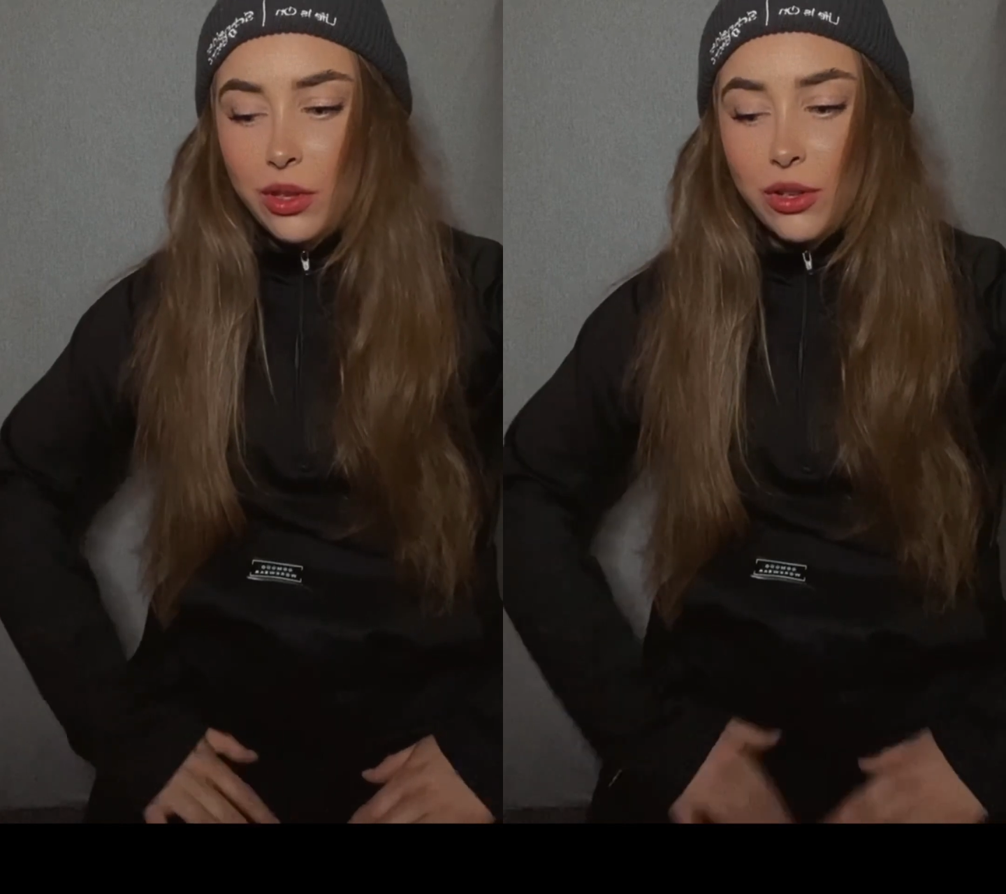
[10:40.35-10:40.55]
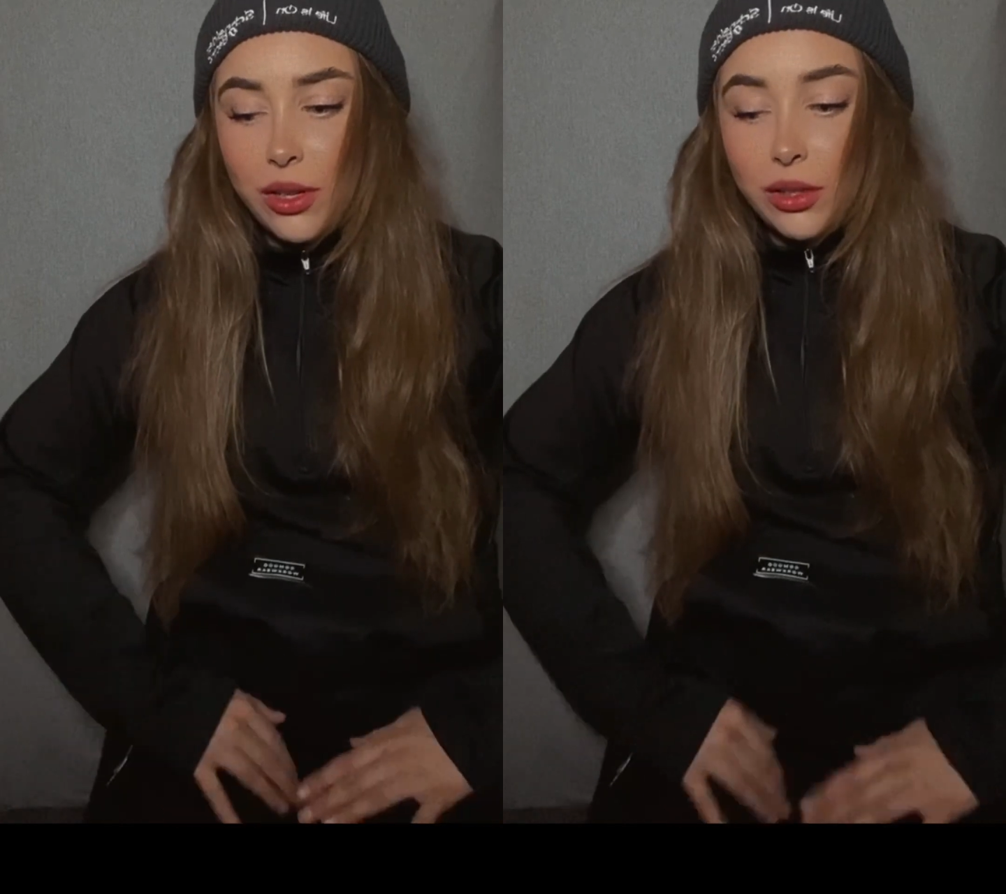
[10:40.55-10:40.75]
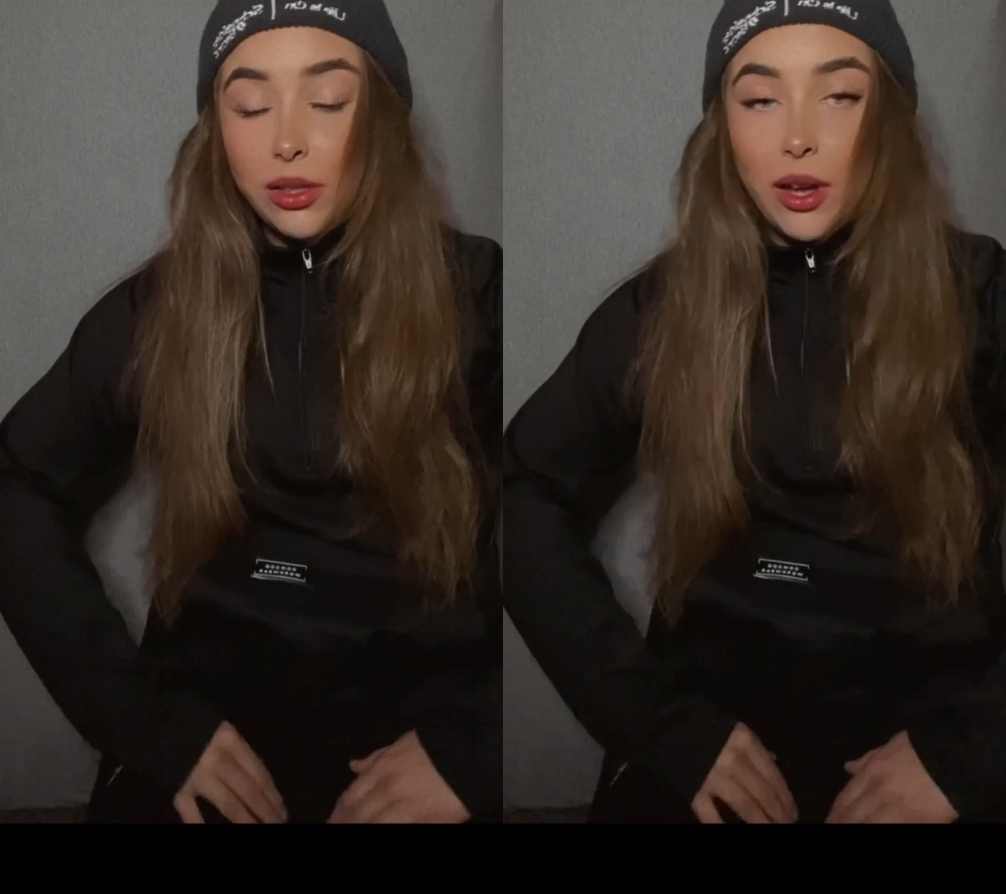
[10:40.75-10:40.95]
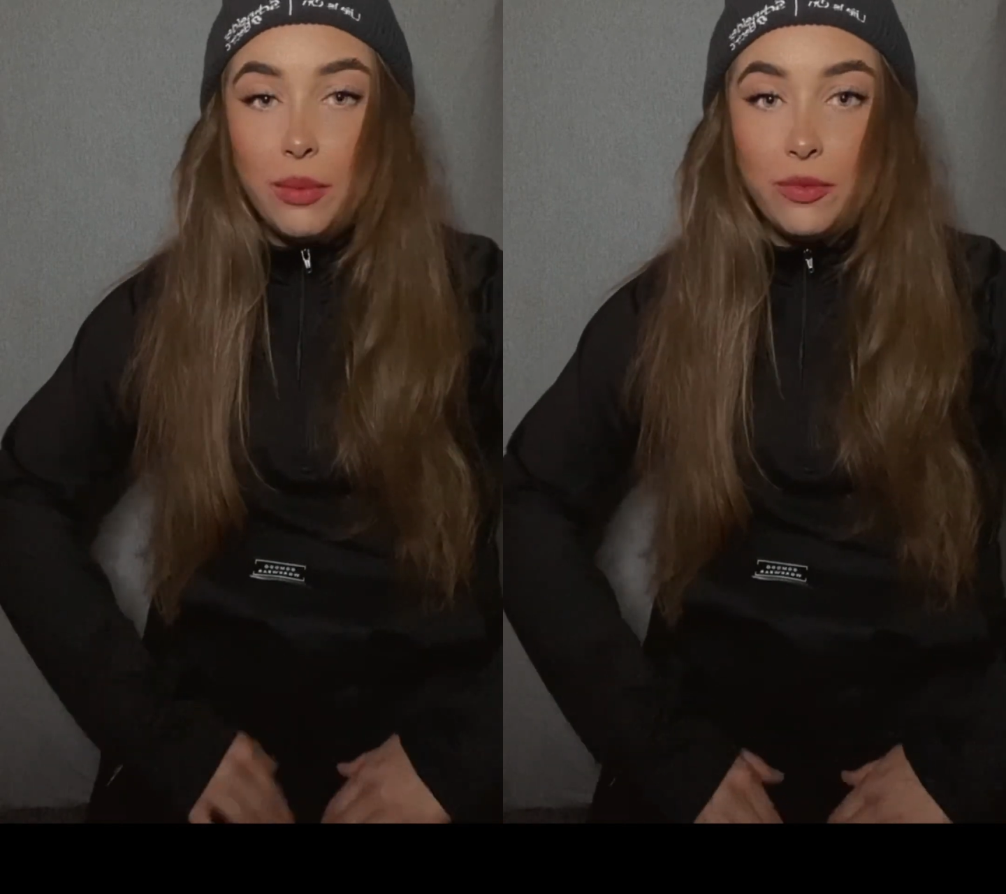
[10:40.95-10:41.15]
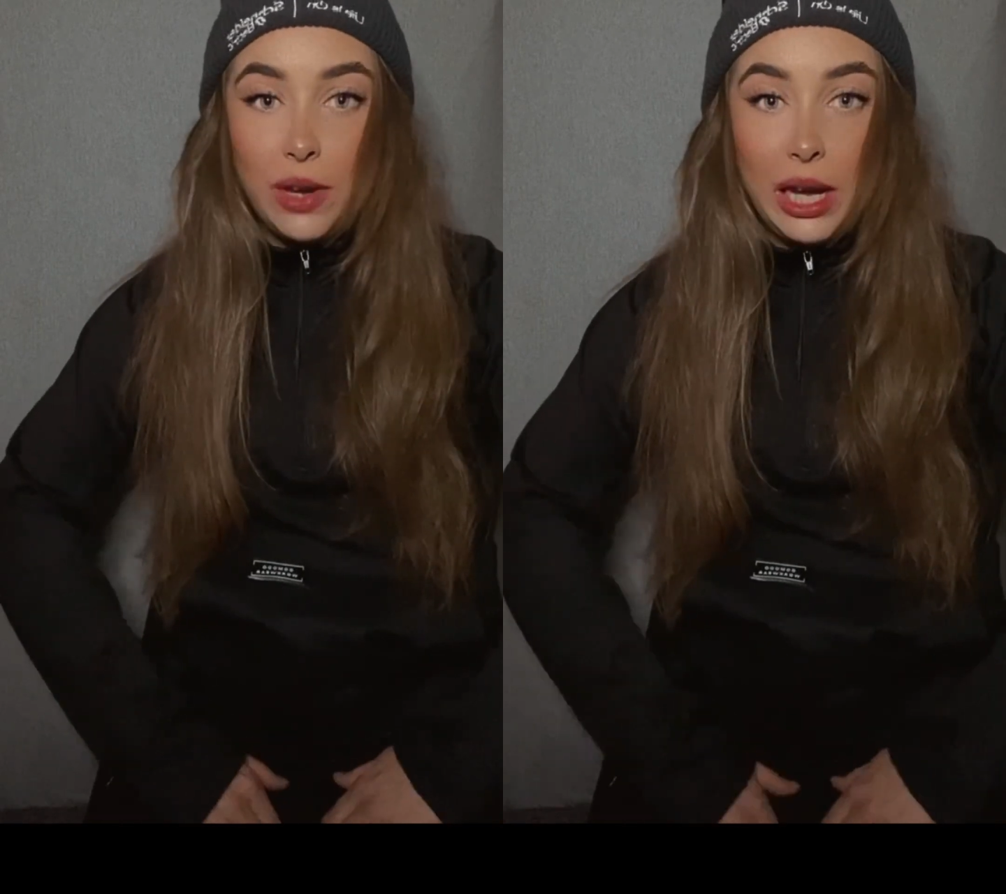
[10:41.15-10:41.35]
the trousers are
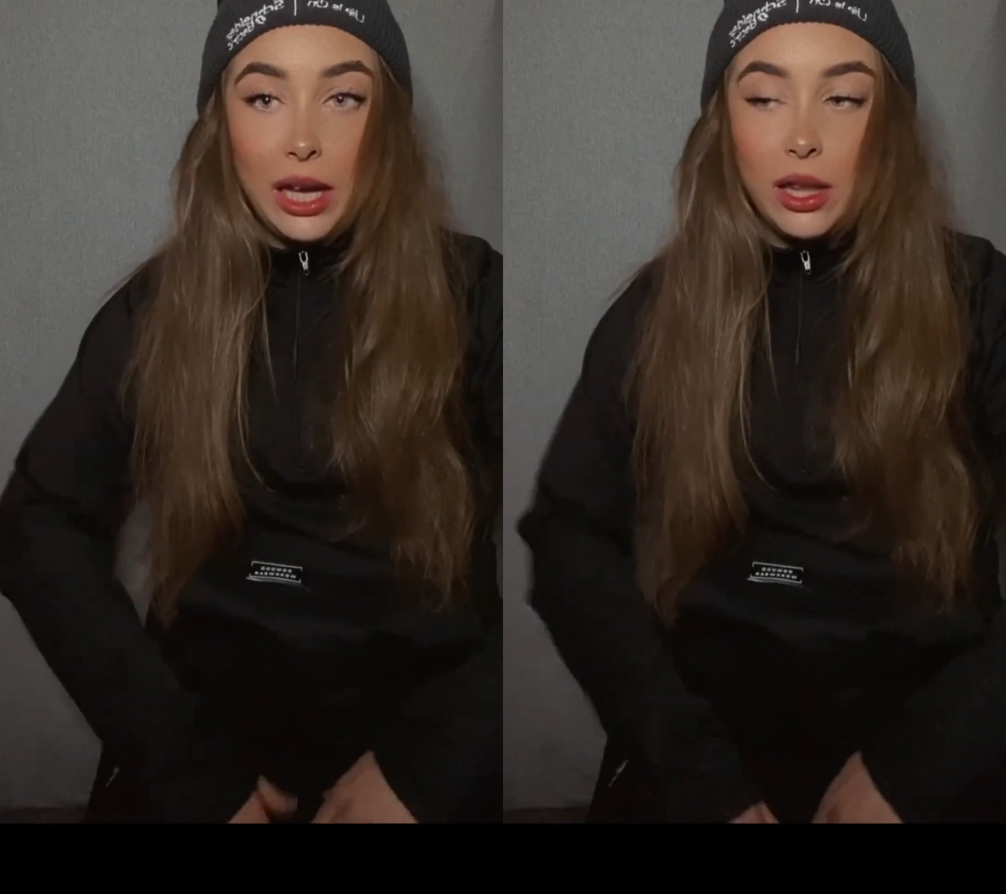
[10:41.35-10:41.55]
comfy.